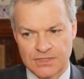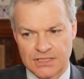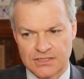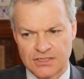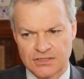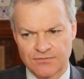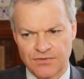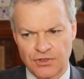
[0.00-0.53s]
This
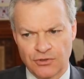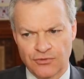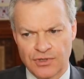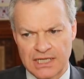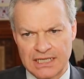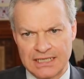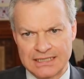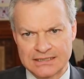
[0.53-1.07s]
doesn't feel
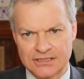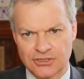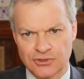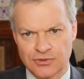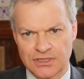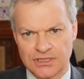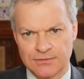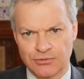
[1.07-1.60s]
great. Less than
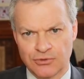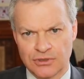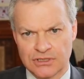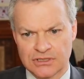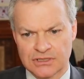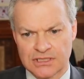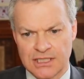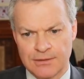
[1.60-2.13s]
20
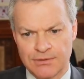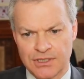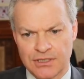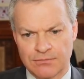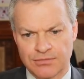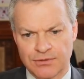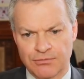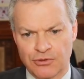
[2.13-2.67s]
points, keeping
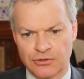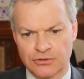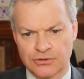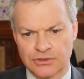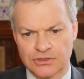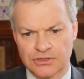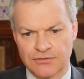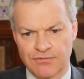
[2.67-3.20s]
a
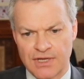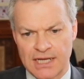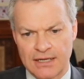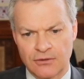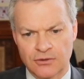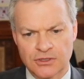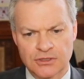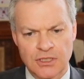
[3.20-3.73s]
preponderance of
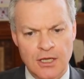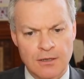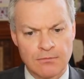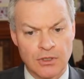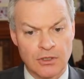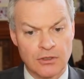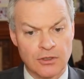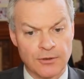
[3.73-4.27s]
vowels.
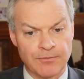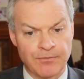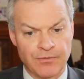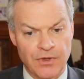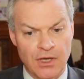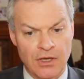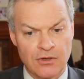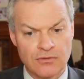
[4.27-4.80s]
But look,
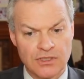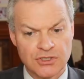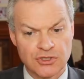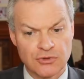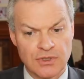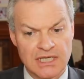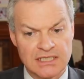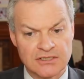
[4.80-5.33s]
only
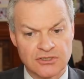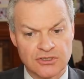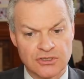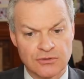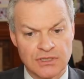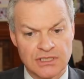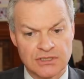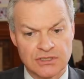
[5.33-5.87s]
2 A's and
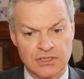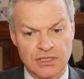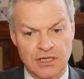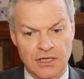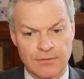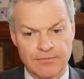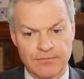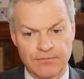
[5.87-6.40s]
2 E's to
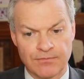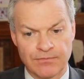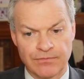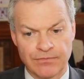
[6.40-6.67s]
come.